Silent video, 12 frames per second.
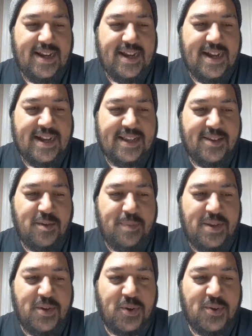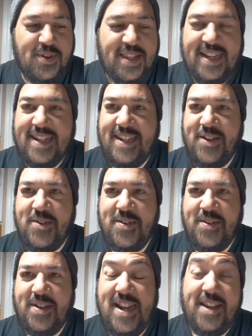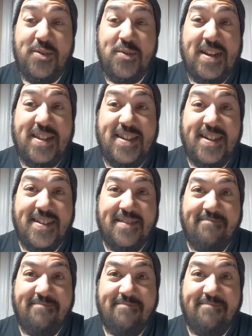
to be told that you can't do anything.